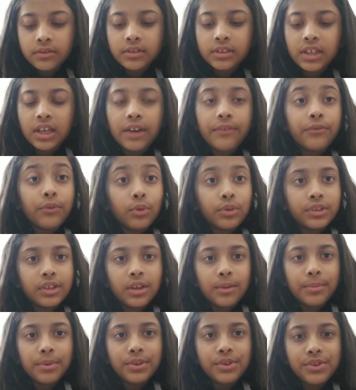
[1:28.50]
and fold
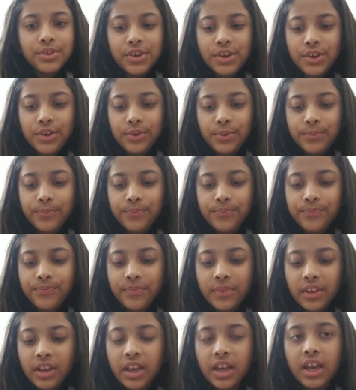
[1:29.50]
them up into the cube.
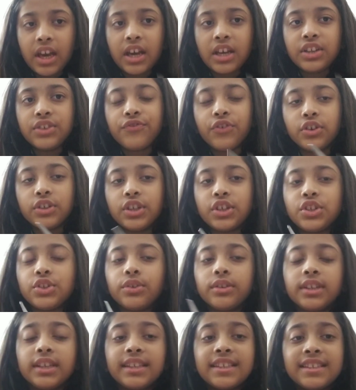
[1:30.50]
And for this,
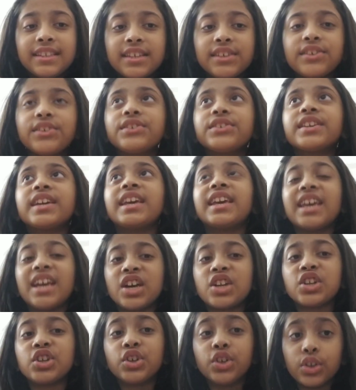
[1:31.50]
you'll need scissors
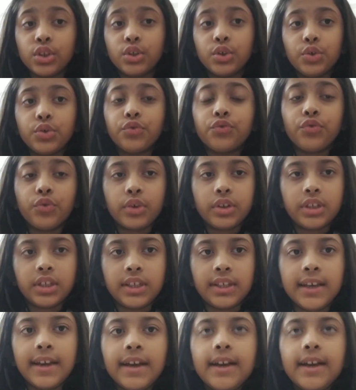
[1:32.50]
and glue for the